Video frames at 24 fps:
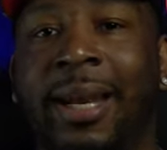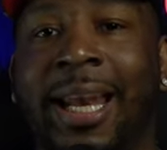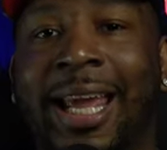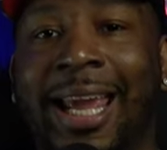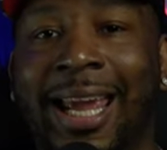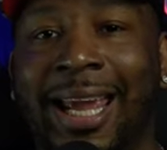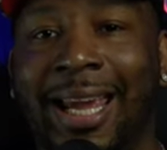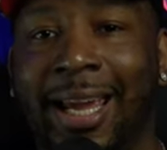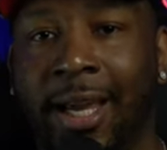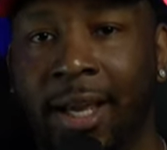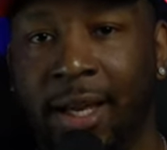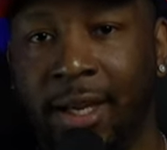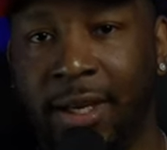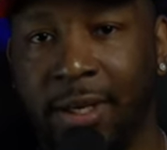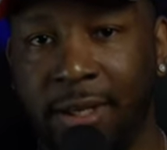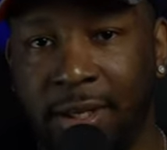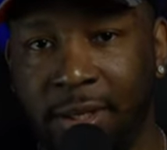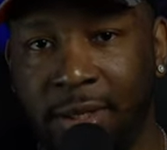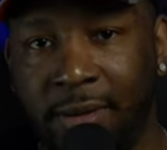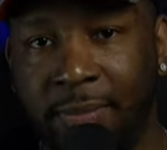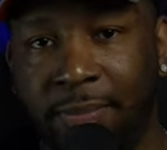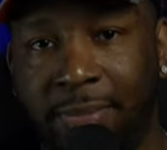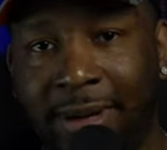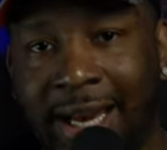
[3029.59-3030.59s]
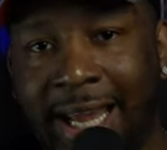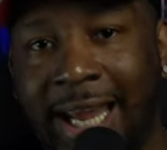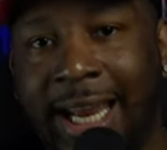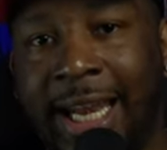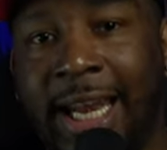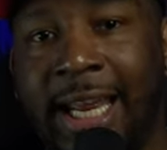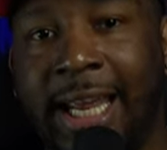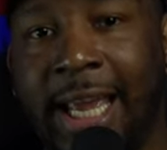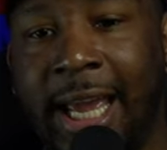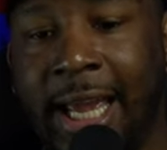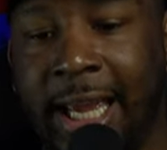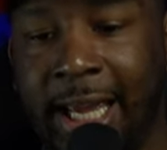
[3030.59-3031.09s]
Playing,
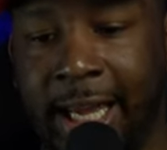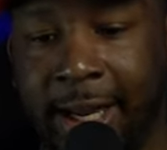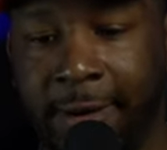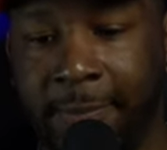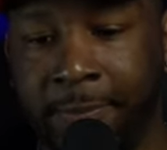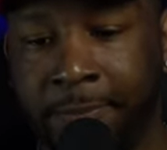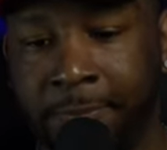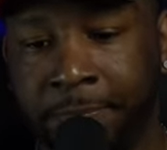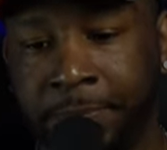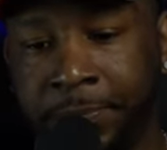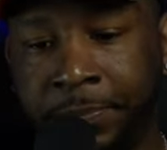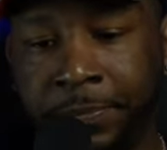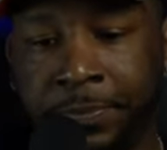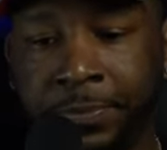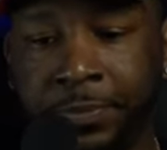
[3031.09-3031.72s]
playing the game.